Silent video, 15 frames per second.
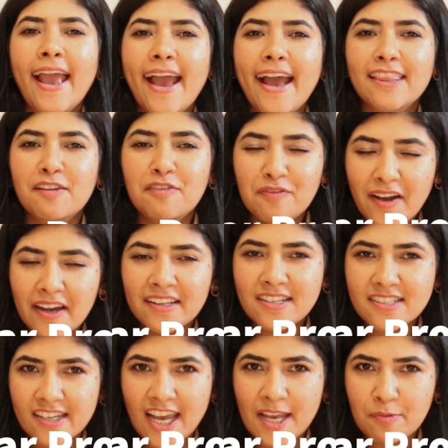And the final
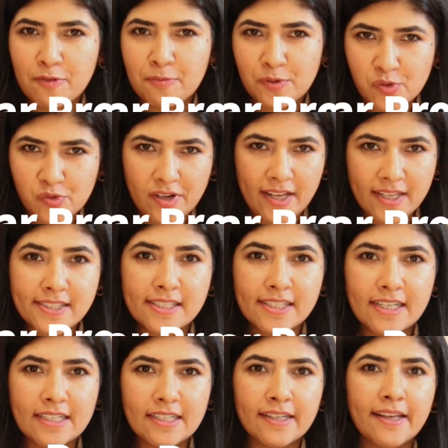type of
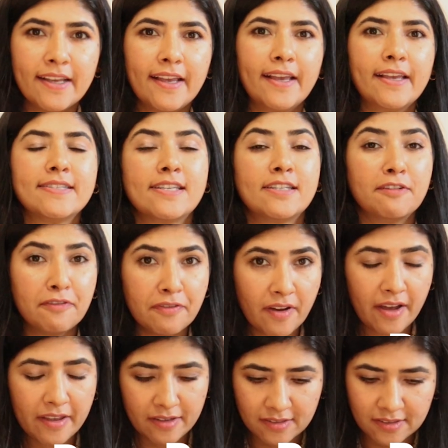procrastinator is a
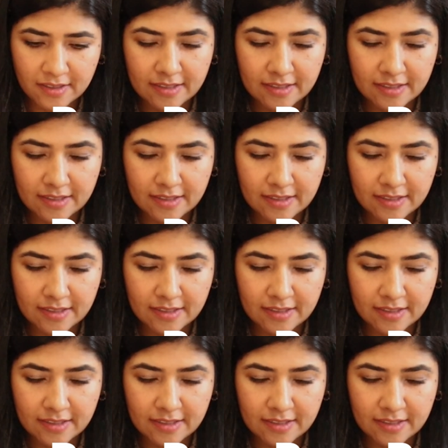defier.